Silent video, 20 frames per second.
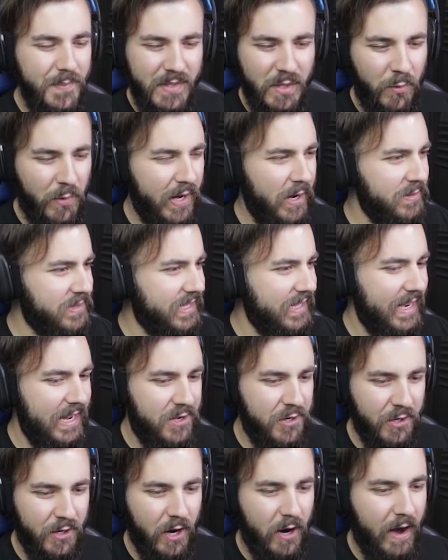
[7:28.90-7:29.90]
what else can I
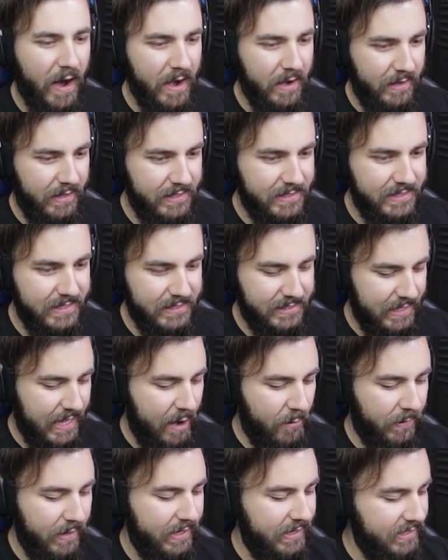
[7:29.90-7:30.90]
do? All right, let's just
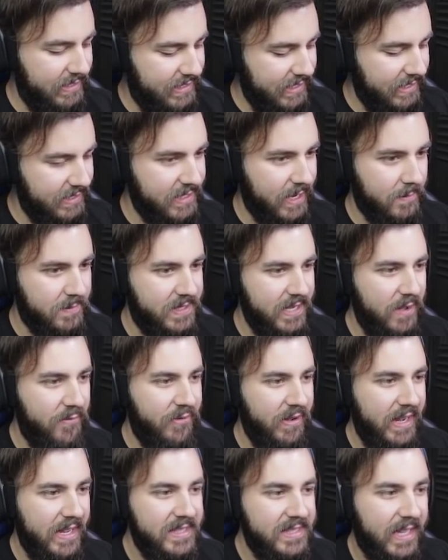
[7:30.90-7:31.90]
light one of these things up. See
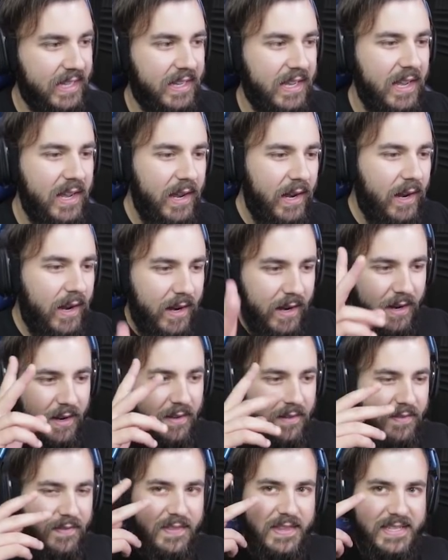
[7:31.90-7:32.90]
if it is like
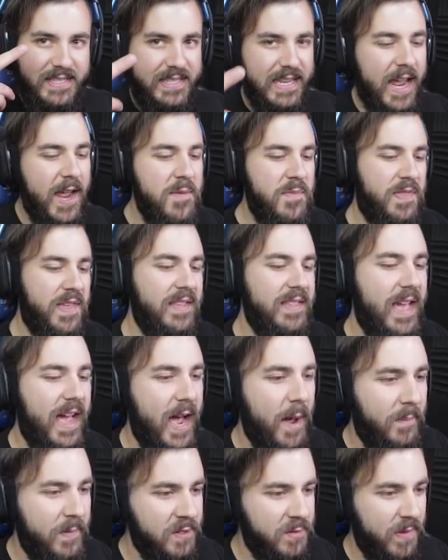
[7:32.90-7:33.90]
the same thing that
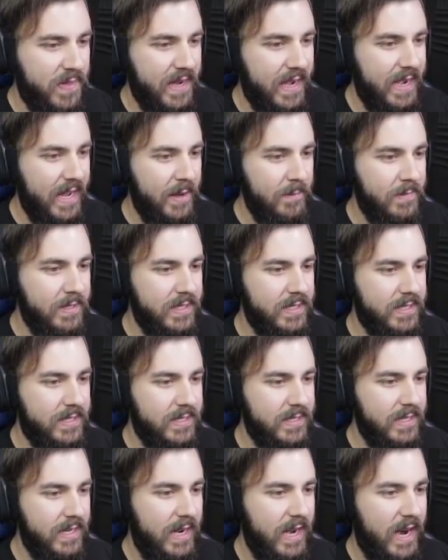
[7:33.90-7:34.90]
happens with the
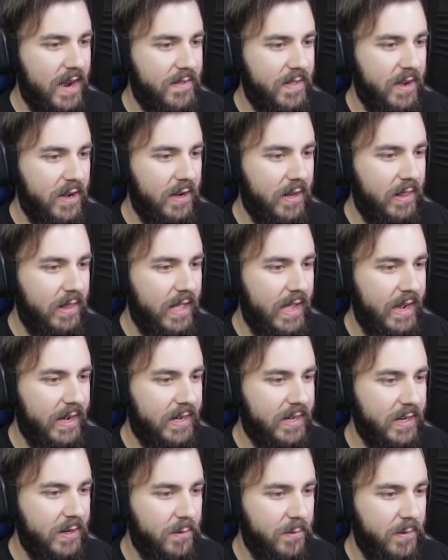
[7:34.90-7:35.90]
nameless. How they don't
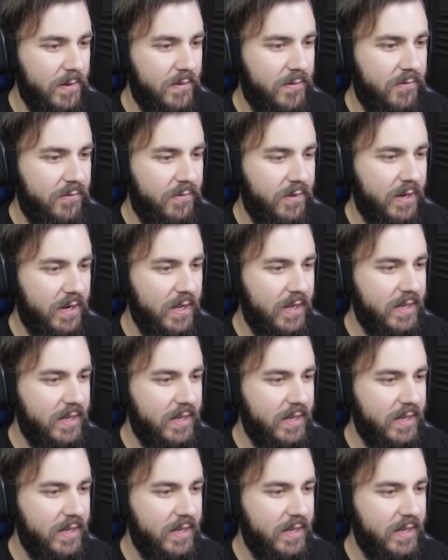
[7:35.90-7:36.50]
like it if, you know,